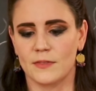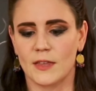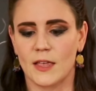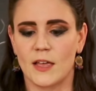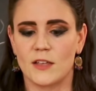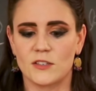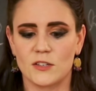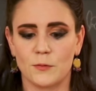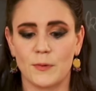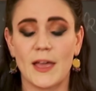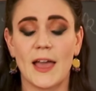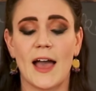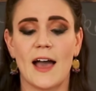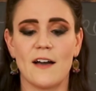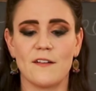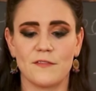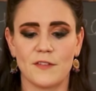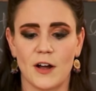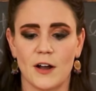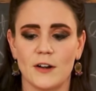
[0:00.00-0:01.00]
And so we
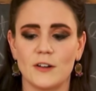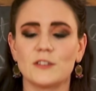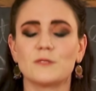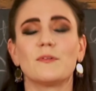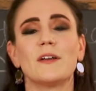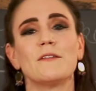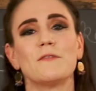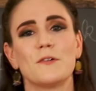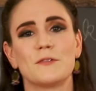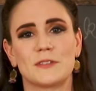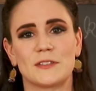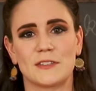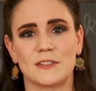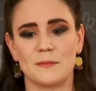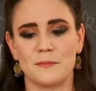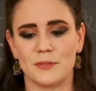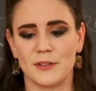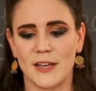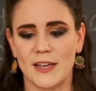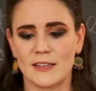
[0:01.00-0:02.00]
have our spray roses in
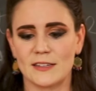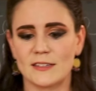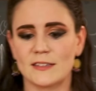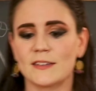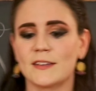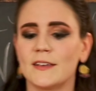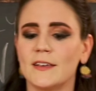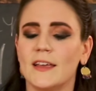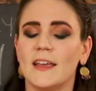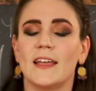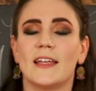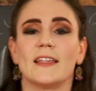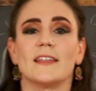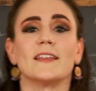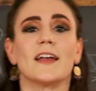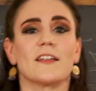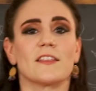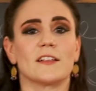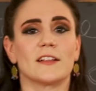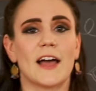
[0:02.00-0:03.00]
place.
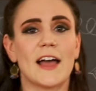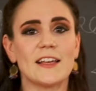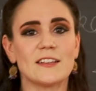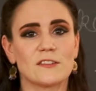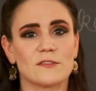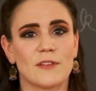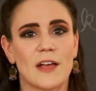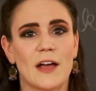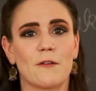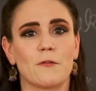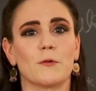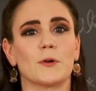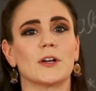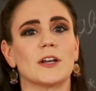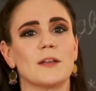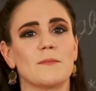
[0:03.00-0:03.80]
Now the last flower we're going